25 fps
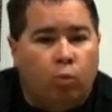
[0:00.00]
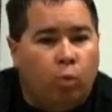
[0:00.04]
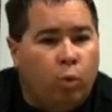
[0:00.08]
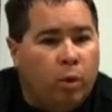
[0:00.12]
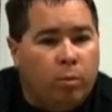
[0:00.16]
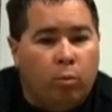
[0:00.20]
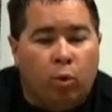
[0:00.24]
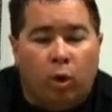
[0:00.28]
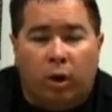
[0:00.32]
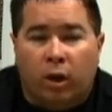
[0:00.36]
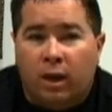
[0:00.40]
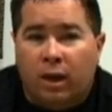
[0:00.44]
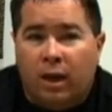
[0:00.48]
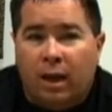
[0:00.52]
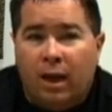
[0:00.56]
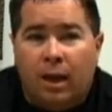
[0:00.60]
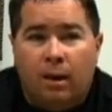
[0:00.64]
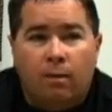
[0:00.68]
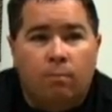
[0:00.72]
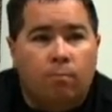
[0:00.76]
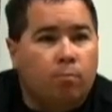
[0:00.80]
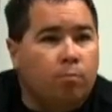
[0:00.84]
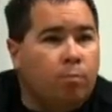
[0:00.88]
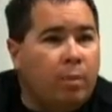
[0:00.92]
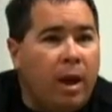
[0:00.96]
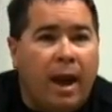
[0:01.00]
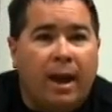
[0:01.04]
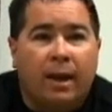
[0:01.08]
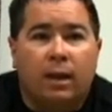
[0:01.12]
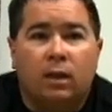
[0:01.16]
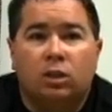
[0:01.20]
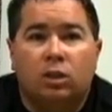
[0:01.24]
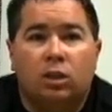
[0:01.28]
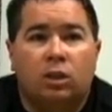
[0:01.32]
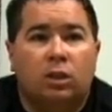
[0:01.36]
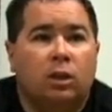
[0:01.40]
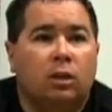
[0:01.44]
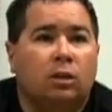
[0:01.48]
We bring it in,
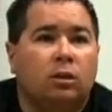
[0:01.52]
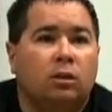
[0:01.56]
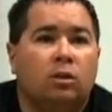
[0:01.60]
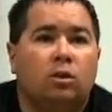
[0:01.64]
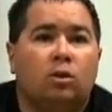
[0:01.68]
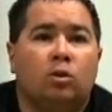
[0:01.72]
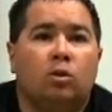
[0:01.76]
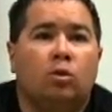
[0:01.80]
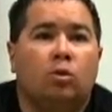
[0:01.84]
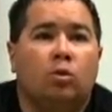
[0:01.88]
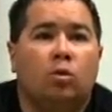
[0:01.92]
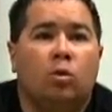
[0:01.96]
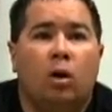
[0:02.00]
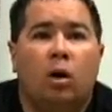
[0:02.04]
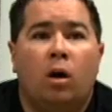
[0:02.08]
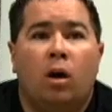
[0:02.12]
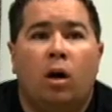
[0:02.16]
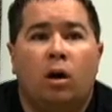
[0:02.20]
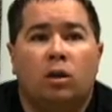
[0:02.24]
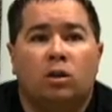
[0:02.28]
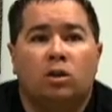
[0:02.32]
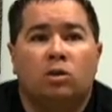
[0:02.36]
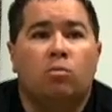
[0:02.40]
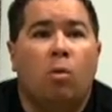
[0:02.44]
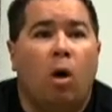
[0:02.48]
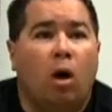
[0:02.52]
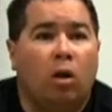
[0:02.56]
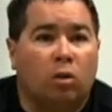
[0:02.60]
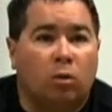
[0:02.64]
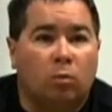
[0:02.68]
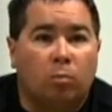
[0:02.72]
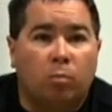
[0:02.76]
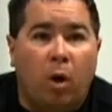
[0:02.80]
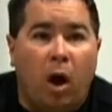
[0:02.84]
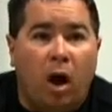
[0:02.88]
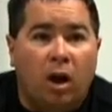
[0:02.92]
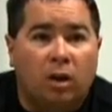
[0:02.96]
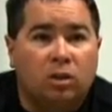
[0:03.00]
package it into smaller
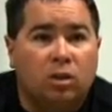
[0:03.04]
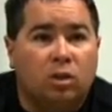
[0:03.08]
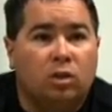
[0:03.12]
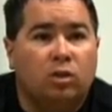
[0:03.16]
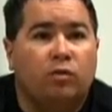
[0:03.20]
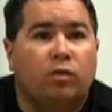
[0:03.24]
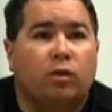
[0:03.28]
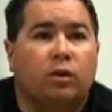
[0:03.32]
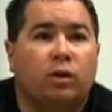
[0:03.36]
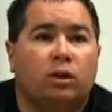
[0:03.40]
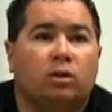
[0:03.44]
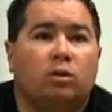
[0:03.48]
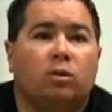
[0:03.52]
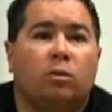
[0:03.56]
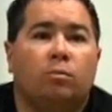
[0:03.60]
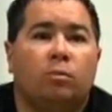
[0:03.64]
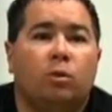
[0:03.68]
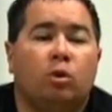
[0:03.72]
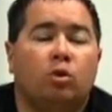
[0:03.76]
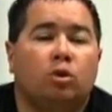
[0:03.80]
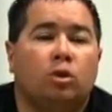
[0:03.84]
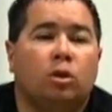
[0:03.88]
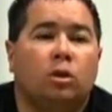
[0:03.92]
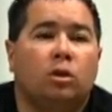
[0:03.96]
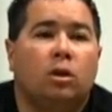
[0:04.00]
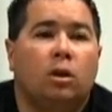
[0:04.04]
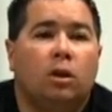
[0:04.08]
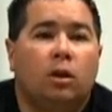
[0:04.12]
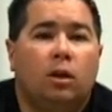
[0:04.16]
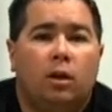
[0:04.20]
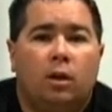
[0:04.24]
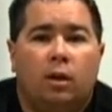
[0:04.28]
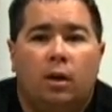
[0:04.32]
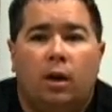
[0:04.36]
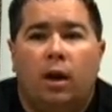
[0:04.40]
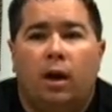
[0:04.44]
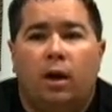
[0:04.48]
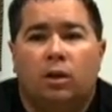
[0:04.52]
boxes for distribution.
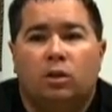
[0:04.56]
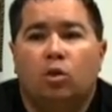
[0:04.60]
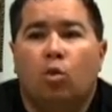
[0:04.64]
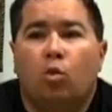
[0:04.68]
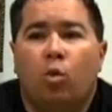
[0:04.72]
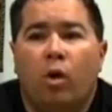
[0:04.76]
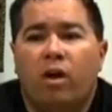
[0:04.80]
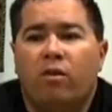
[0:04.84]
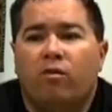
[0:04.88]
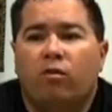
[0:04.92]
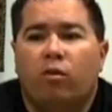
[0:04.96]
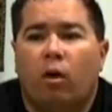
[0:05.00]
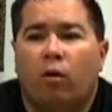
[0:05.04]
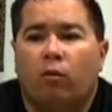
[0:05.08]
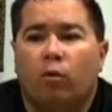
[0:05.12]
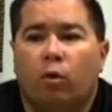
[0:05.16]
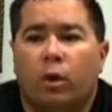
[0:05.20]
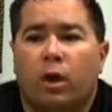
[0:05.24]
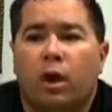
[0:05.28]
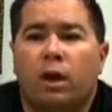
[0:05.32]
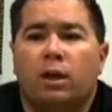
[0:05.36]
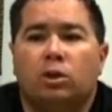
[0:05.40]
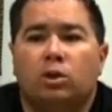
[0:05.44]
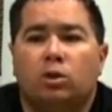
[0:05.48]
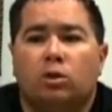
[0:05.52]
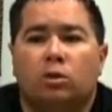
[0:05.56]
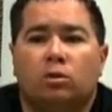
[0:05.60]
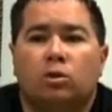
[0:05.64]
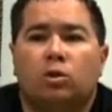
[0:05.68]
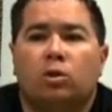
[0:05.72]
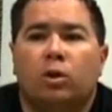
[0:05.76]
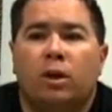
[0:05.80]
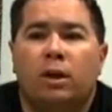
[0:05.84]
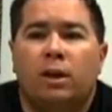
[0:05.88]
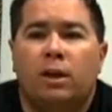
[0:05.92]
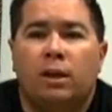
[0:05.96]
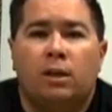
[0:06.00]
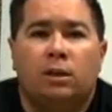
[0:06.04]
It's a way for our vocational
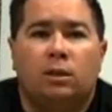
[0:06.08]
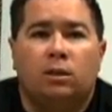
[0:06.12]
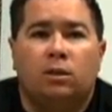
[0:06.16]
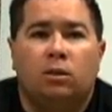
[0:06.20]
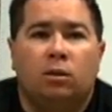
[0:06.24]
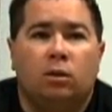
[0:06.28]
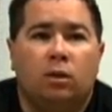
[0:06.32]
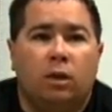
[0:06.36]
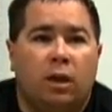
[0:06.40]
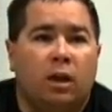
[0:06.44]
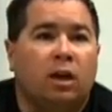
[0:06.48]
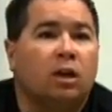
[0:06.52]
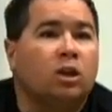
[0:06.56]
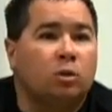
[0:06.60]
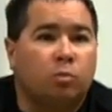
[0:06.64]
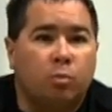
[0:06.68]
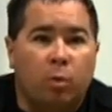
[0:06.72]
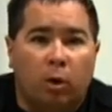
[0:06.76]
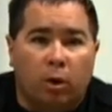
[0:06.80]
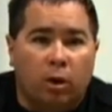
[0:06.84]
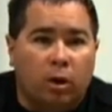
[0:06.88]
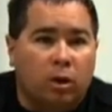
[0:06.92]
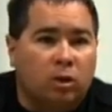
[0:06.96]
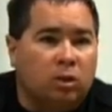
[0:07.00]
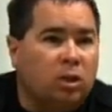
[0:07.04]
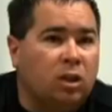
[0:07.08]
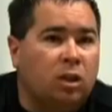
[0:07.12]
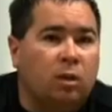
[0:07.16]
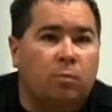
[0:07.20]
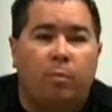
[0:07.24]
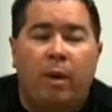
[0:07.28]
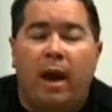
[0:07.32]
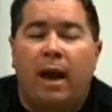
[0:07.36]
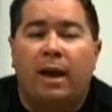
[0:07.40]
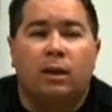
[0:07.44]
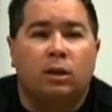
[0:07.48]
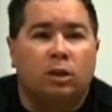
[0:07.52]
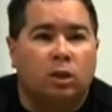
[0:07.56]
trainees to get experience in
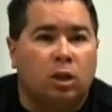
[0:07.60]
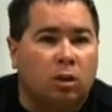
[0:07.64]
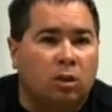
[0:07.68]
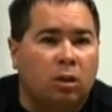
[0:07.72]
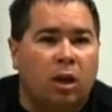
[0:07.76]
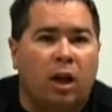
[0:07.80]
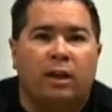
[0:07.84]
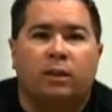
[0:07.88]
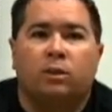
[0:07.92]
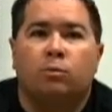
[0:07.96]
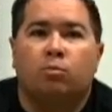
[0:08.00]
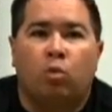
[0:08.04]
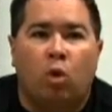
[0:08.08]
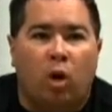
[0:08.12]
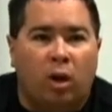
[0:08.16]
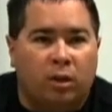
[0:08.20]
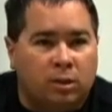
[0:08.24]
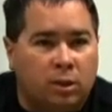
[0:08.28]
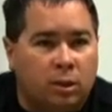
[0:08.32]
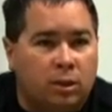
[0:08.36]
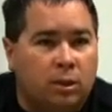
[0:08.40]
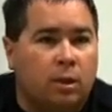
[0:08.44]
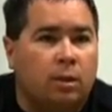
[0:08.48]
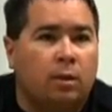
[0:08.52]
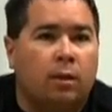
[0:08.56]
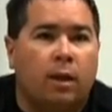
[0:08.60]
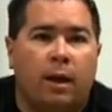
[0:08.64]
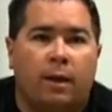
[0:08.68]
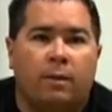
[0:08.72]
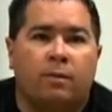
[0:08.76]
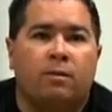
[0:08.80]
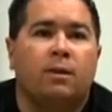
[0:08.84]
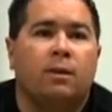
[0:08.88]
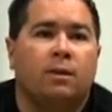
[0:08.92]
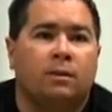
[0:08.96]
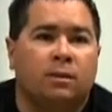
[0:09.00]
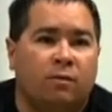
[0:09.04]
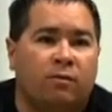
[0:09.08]
packaging lines, processing line,
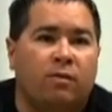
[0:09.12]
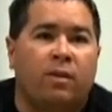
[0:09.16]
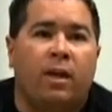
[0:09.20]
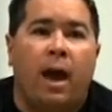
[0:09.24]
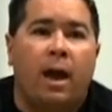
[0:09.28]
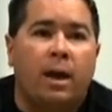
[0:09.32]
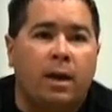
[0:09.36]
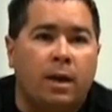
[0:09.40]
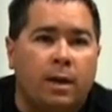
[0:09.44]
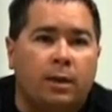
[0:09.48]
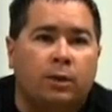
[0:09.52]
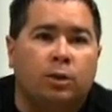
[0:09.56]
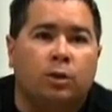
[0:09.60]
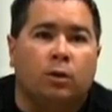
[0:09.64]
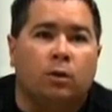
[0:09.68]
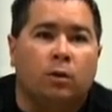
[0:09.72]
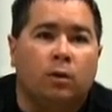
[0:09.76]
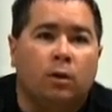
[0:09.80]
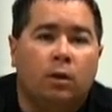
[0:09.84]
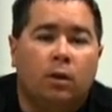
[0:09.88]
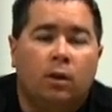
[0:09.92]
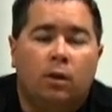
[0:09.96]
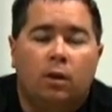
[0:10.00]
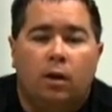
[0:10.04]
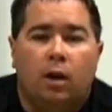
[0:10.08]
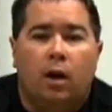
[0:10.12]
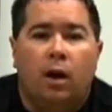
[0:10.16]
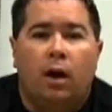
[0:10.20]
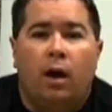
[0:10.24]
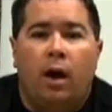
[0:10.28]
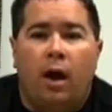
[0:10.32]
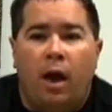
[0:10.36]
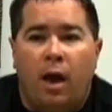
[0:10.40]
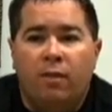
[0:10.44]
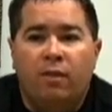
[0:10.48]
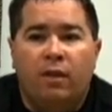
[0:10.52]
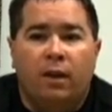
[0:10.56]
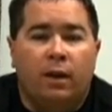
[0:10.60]
things of that nature.
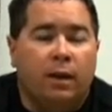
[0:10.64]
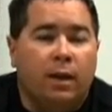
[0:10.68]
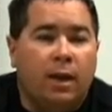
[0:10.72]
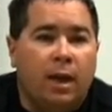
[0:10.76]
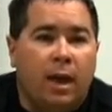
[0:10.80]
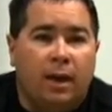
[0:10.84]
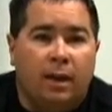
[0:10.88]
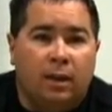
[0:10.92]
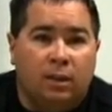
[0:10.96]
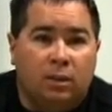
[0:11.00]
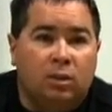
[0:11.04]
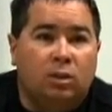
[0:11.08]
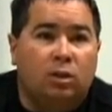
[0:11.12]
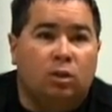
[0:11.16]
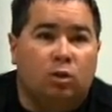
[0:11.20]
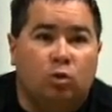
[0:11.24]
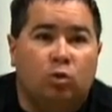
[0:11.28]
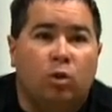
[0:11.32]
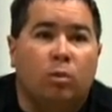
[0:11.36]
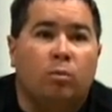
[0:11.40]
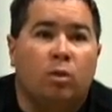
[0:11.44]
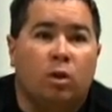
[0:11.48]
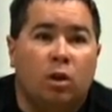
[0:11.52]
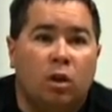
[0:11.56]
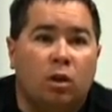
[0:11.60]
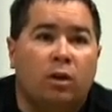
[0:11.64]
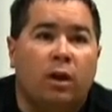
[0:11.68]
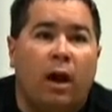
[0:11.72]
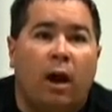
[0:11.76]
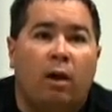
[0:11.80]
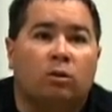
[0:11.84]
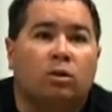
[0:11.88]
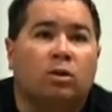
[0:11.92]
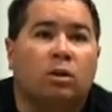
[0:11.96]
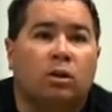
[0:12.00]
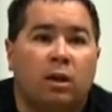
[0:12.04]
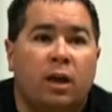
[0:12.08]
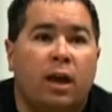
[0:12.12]
And then again, it's distributed
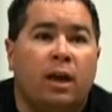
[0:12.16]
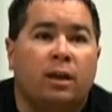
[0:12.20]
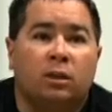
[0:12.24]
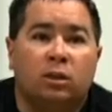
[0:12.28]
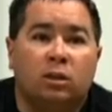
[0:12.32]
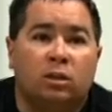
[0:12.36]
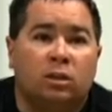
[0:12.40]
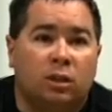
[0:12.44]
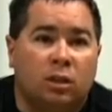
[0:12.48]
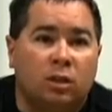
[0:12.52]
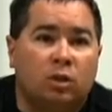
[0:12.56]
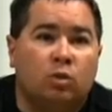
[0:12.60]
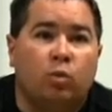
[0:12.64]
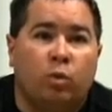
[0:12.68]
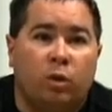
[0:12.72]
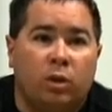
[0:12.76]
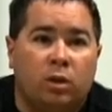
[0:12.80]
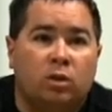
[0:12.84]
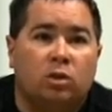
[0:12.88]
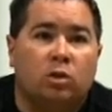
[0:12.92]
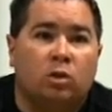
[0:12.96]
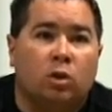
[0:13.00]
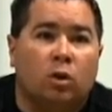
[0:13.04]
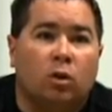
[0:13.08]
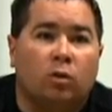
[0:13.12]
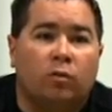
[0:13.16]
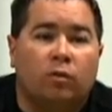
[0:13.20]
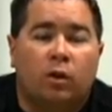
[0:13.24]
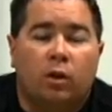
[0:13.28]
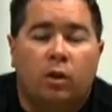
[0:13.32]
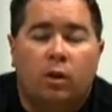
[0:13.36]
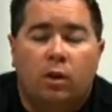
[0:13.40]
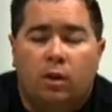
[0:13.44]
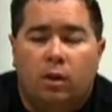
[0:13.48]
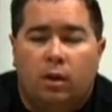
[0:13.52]
out to the agencies we serve